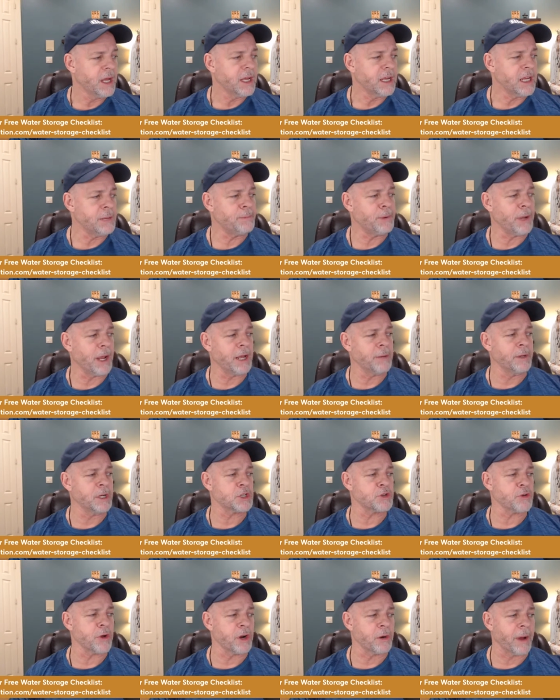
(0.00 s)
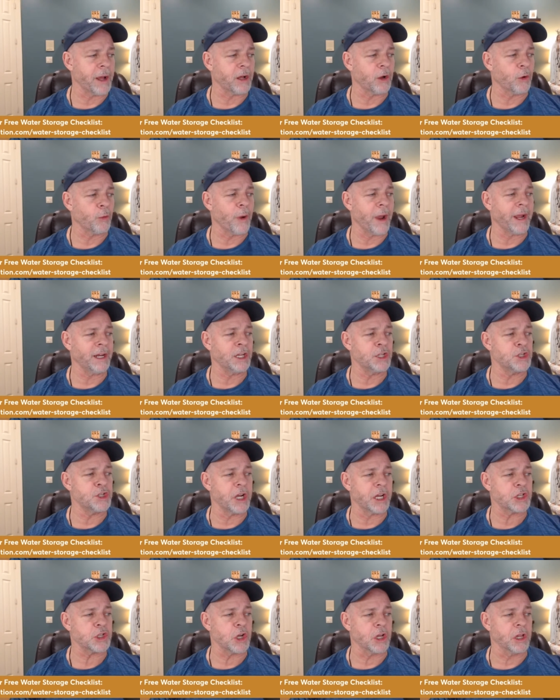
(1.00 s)
EPA Administrator Michael Regan and
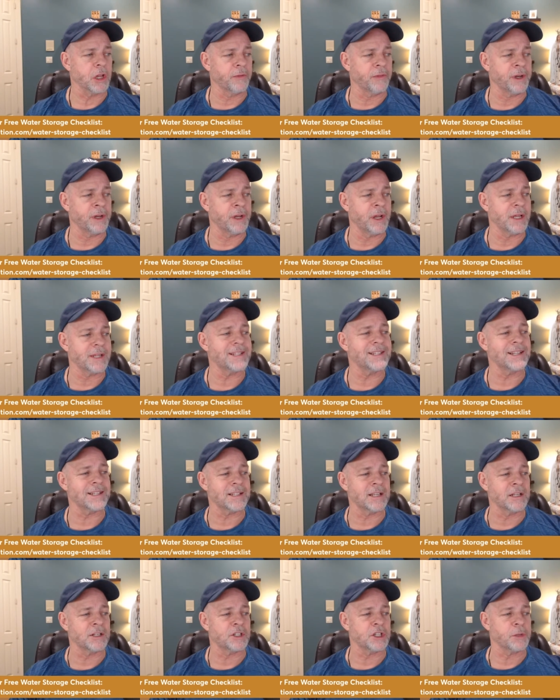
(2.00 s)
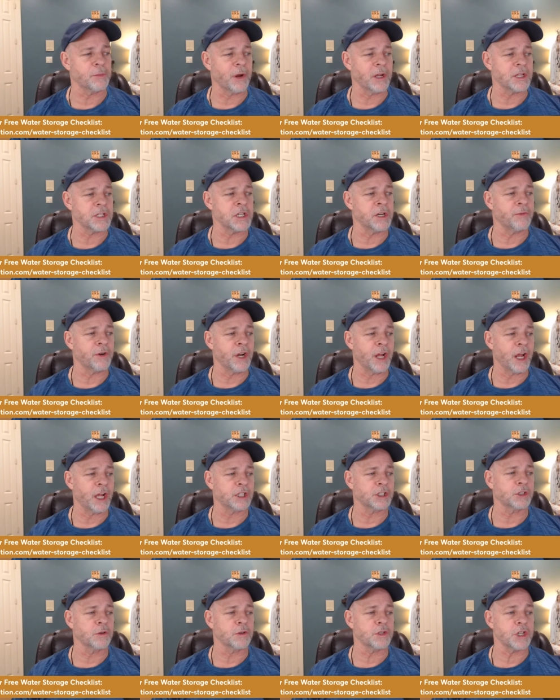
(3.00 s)
Jake Sullivan, Assistant to the President for
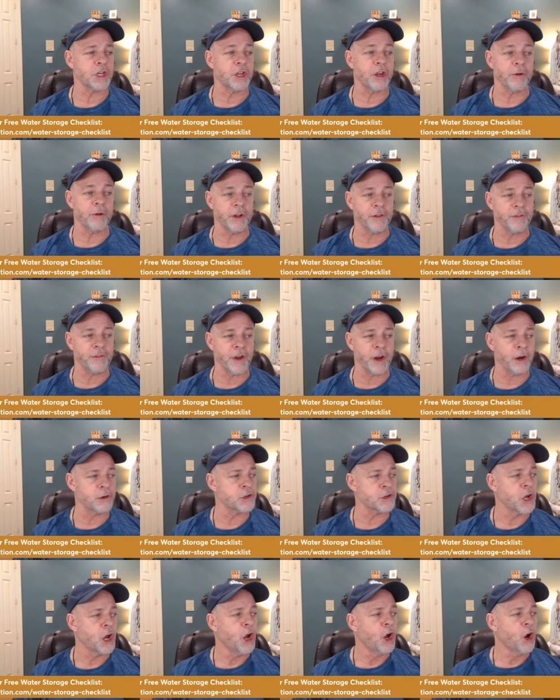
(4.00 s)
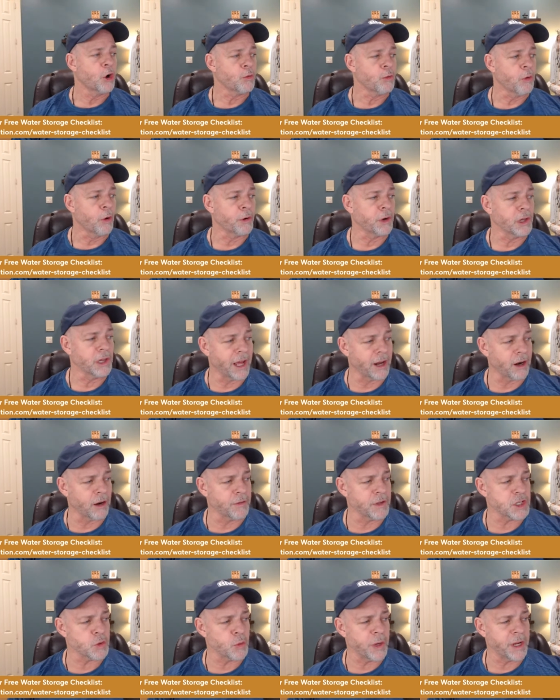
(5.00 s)
National Security Affairs, wrote a letter
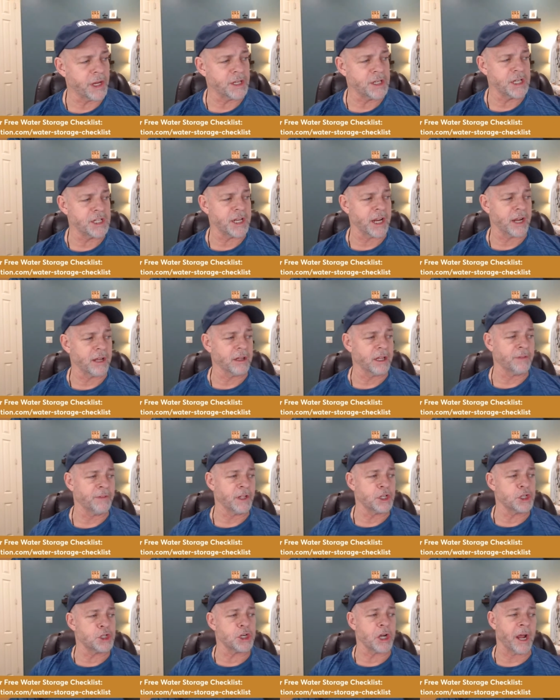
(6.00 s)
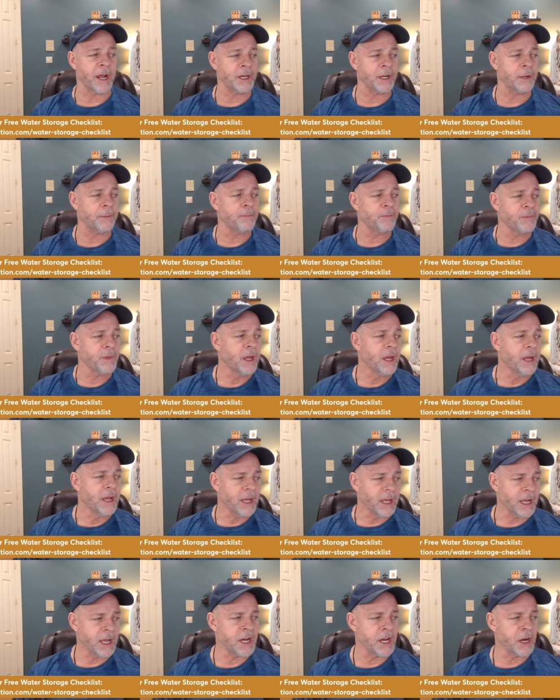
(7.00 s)
this week detailing that China
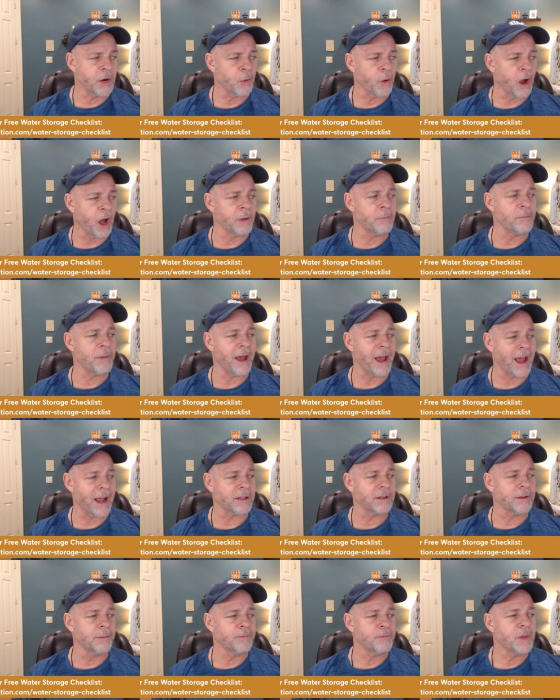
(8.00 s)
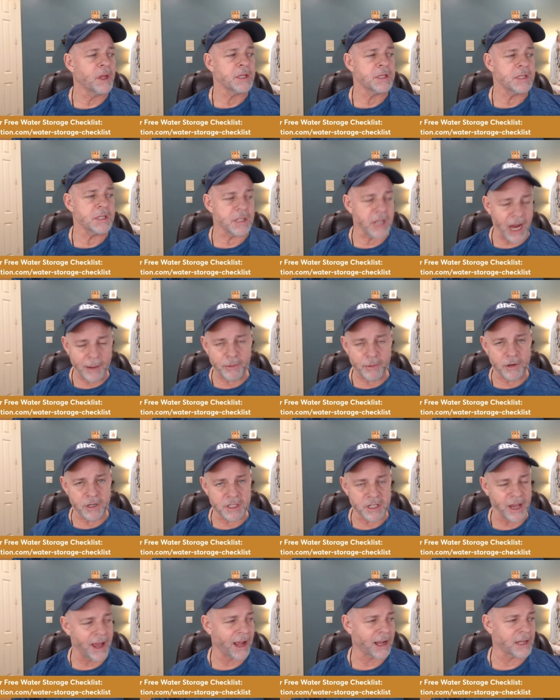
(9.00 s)
and Iran-backed cyber
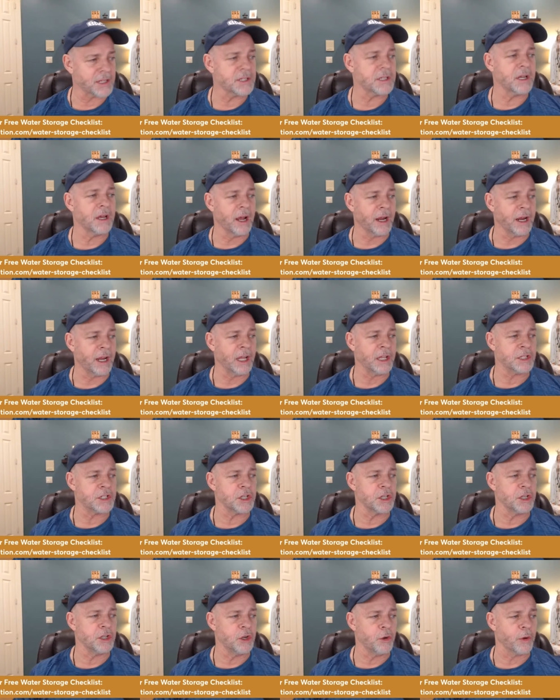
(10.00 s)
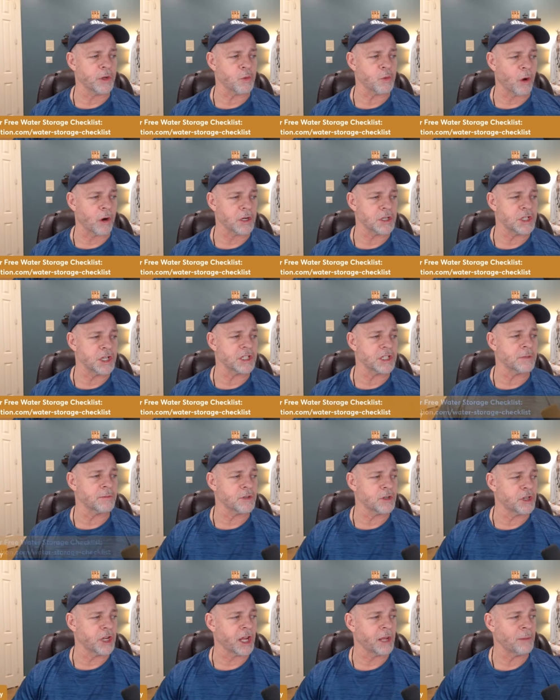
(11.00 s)
attacks against U.S. water
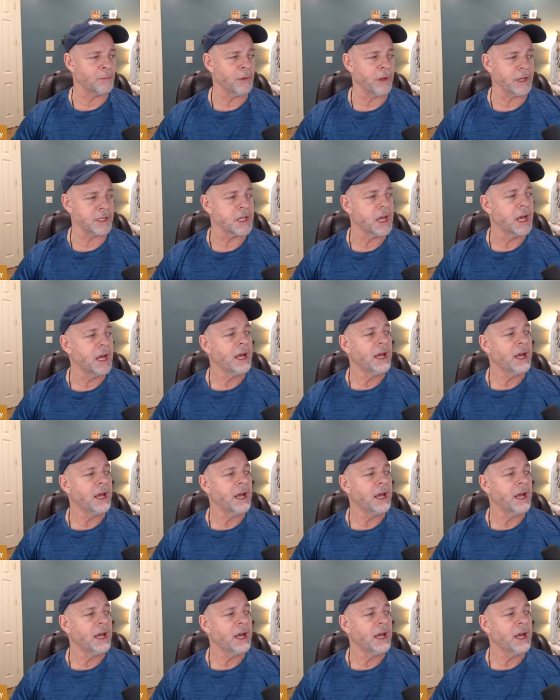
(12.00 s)
systems are taking place.